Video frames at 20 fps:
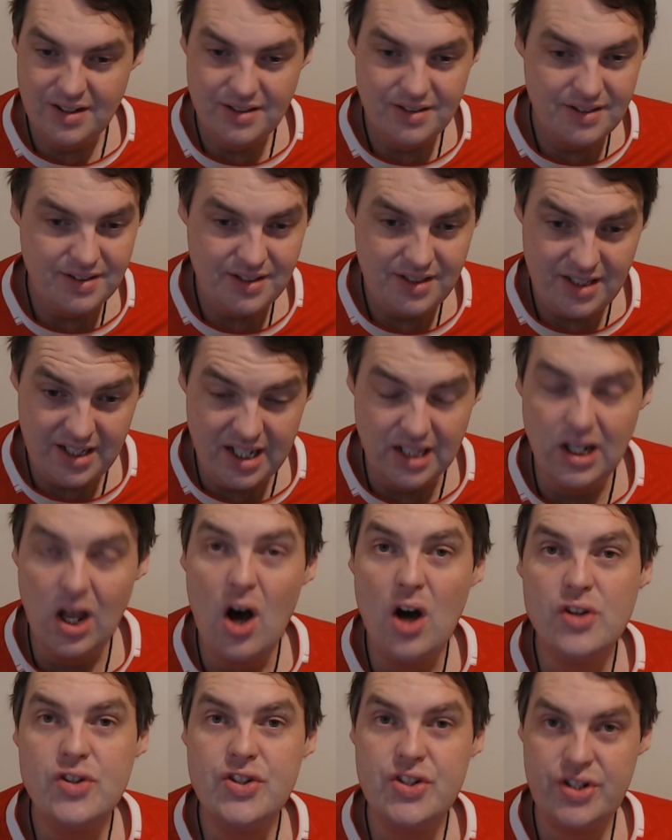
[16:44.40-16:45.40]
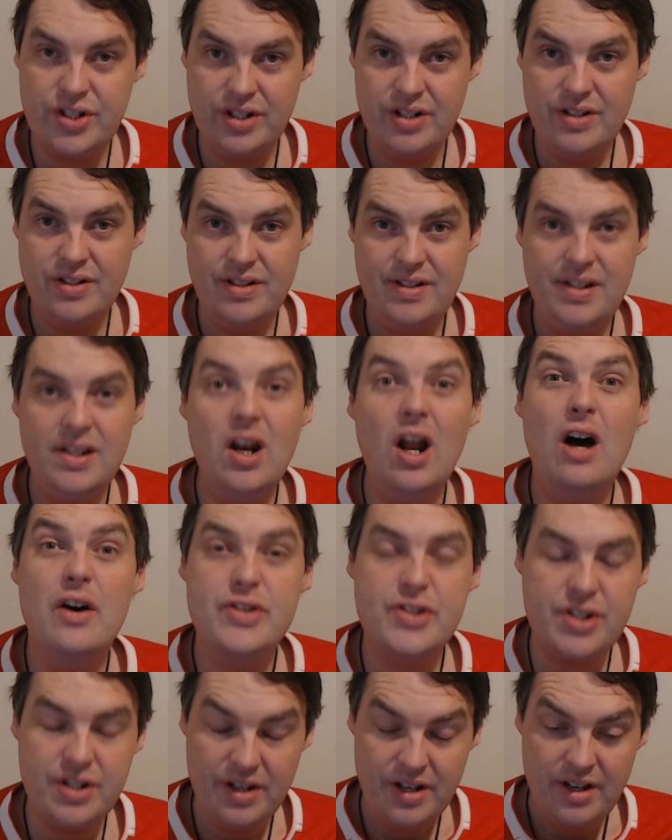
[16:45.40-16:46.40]
you're lost. You're
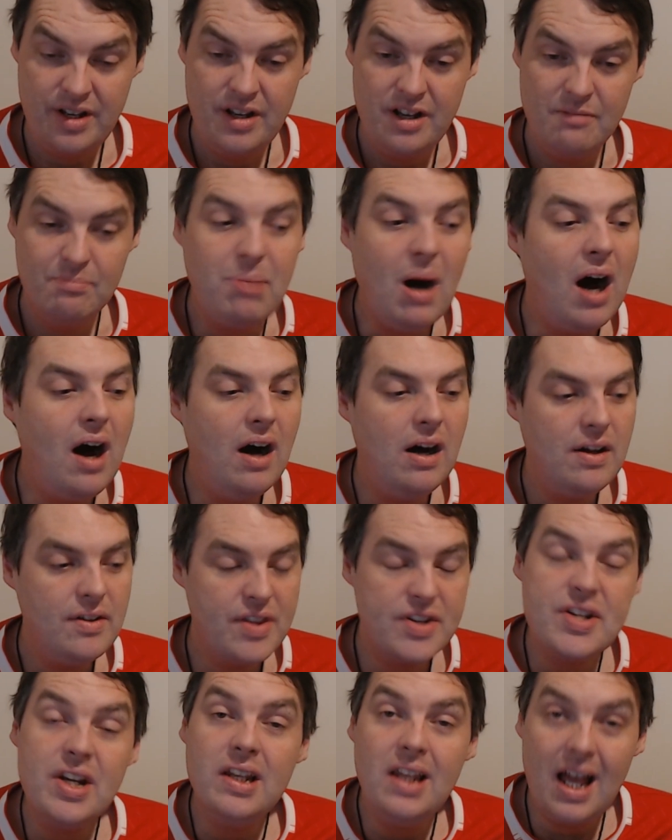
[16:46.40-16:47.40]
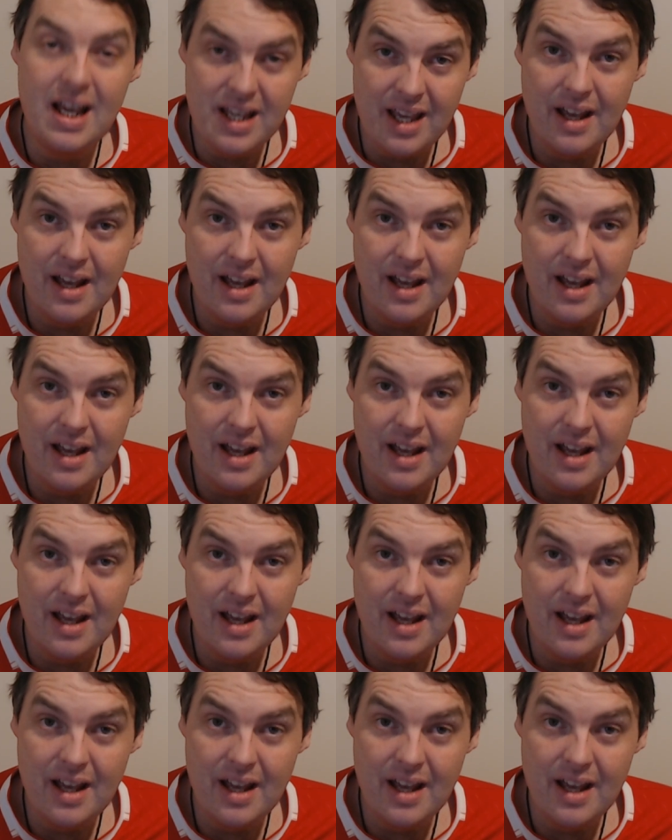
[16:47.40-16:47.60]
lost. But there's a light